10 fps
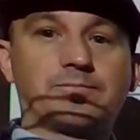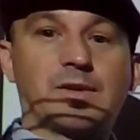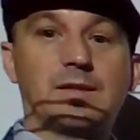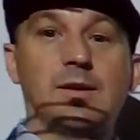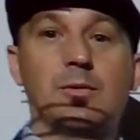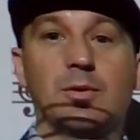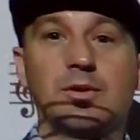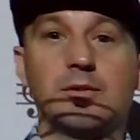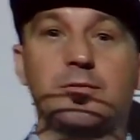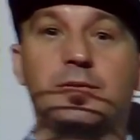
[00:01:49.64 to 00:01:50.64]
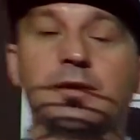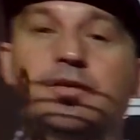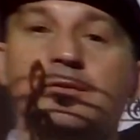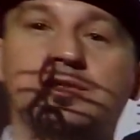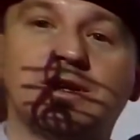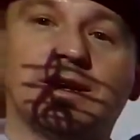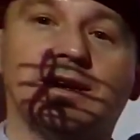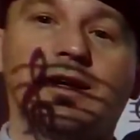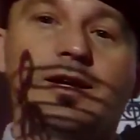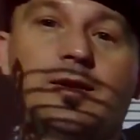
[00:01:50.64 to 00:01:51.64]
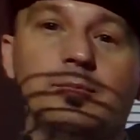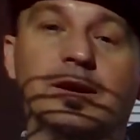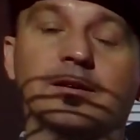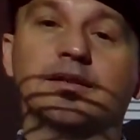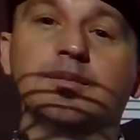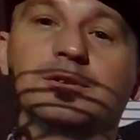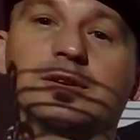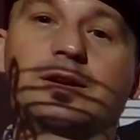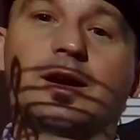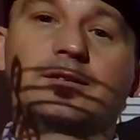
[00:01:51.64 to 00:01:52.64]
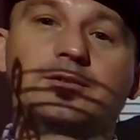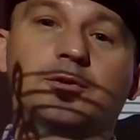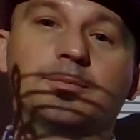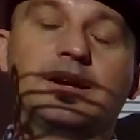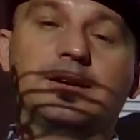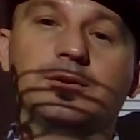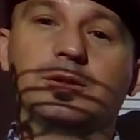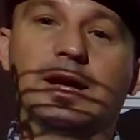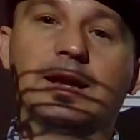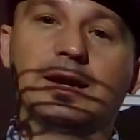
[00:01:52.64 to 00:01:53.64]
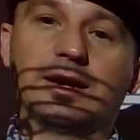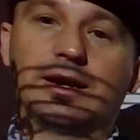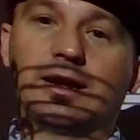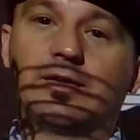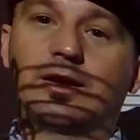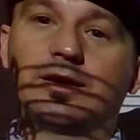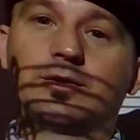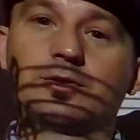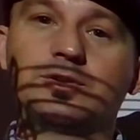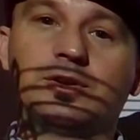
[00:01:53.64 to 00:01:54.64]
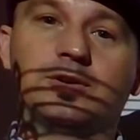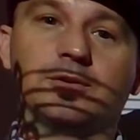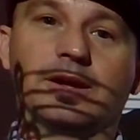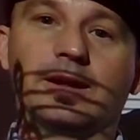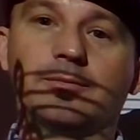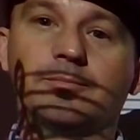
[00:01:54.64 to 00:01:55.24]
Then we went to the 5th of G because the music gods told me to do that, and then I told you to do that.